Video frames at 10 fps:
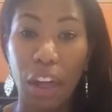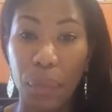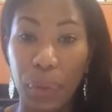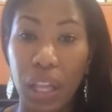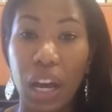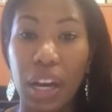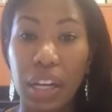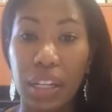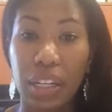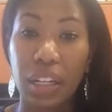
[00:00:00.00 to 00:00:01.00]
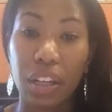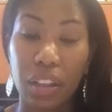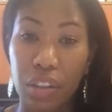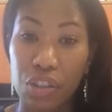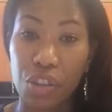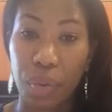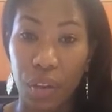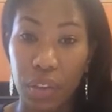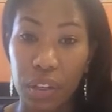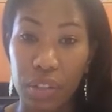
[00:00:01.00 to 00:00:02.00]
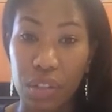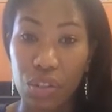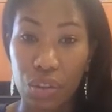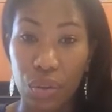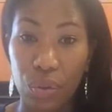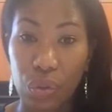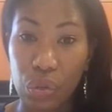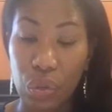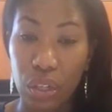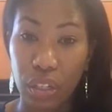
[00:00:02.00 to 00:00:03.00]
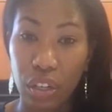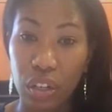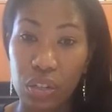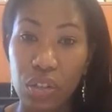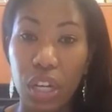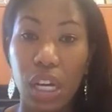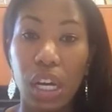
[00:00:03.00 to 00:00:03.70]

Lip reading: apply leadership efficacy to student leaders.